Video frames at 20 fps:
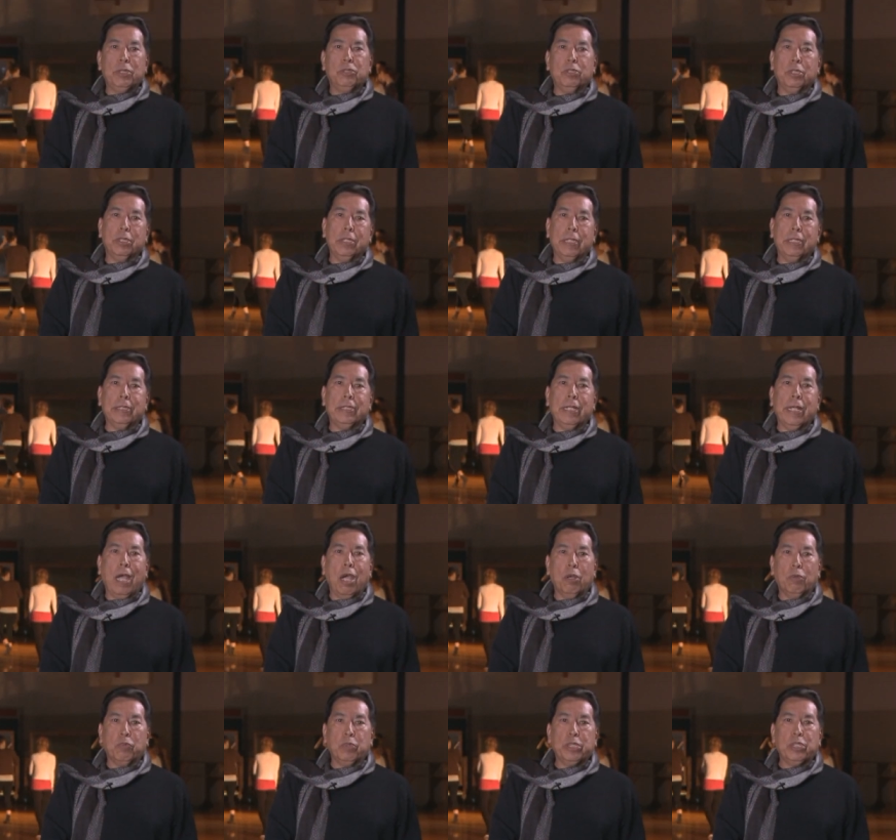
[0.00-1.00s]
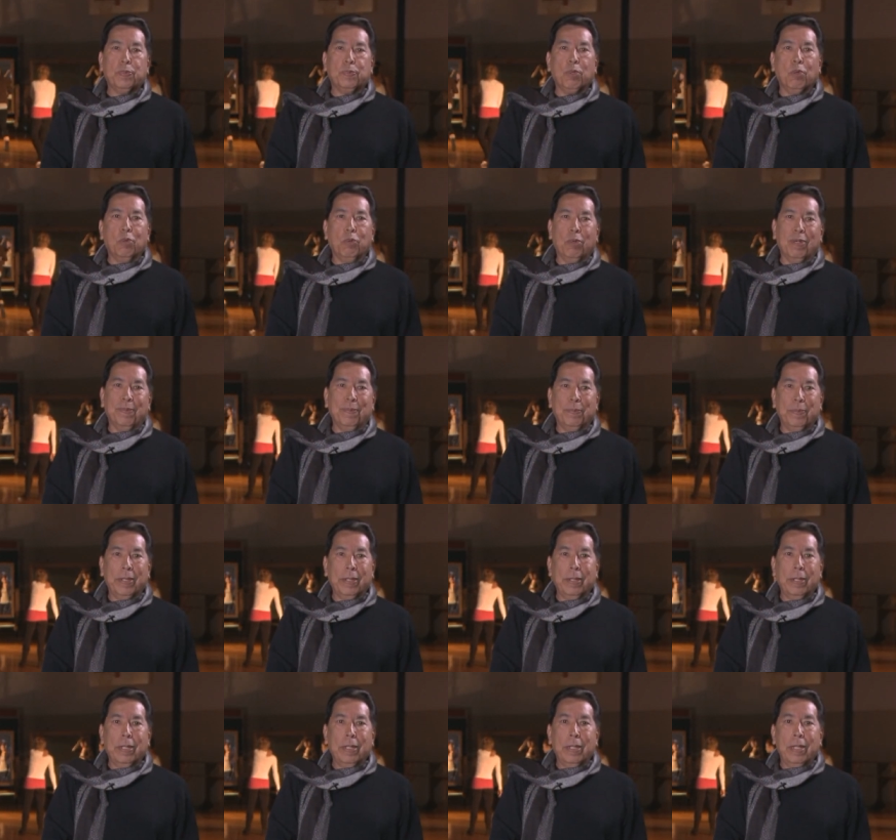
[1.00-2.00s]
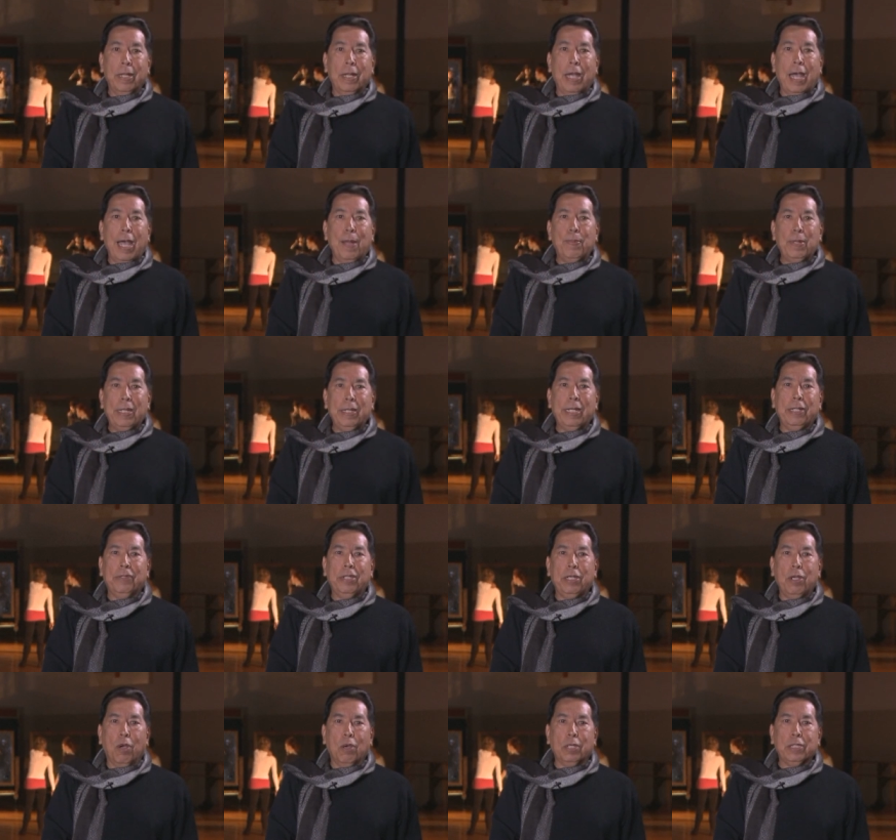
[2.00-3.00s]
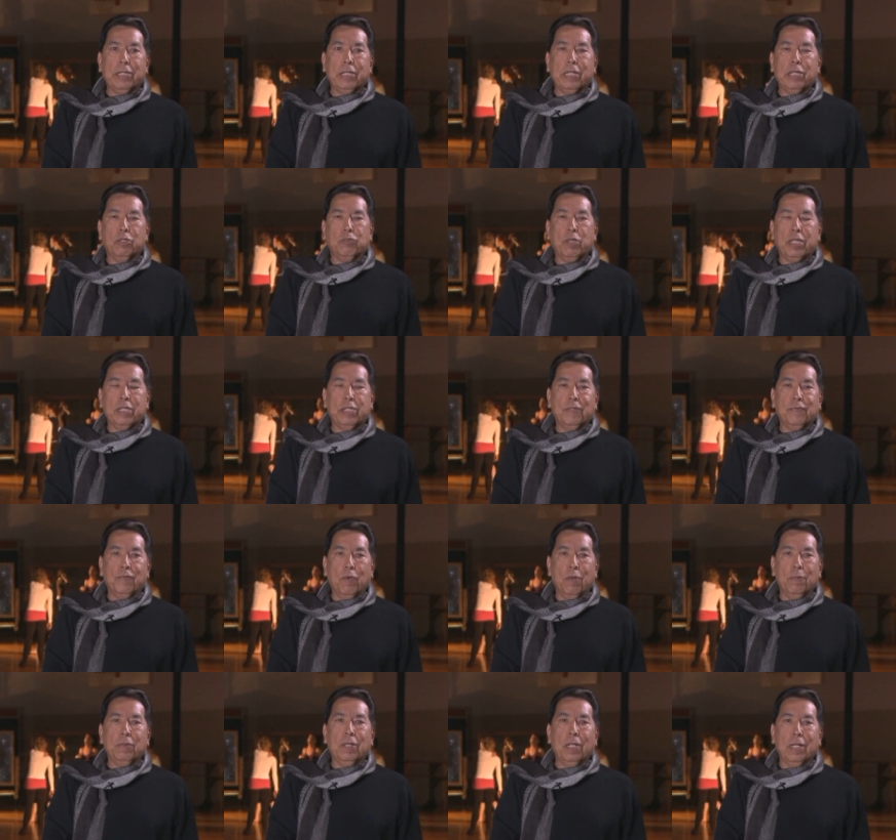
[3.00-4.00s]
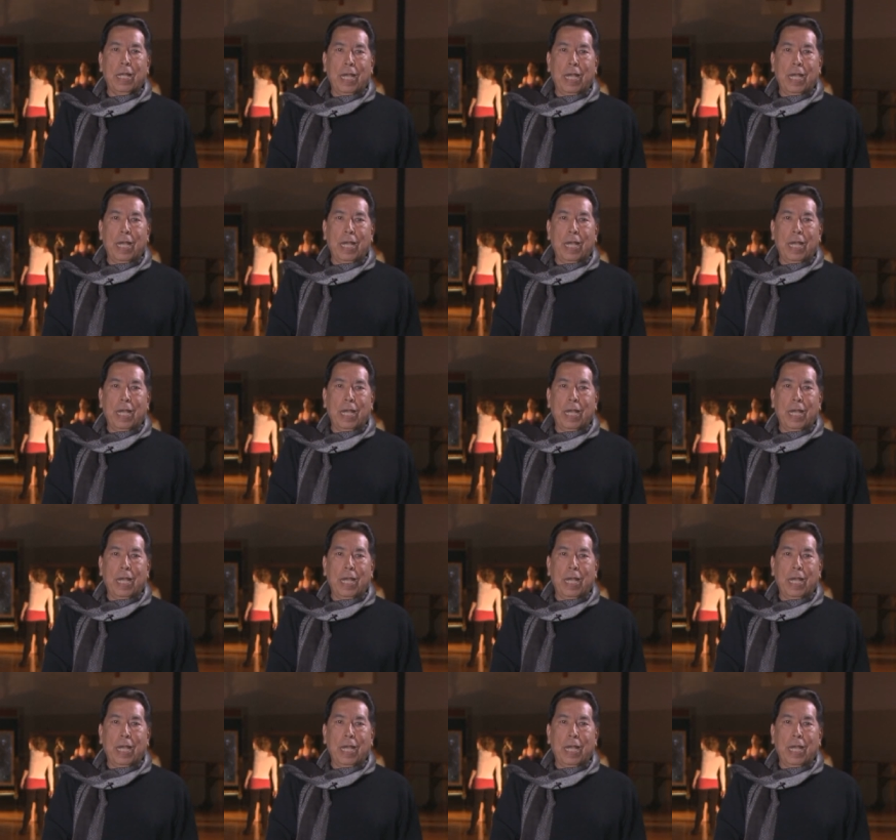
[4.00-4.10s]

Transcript: mission is the outreach program. I believe the arts can transform the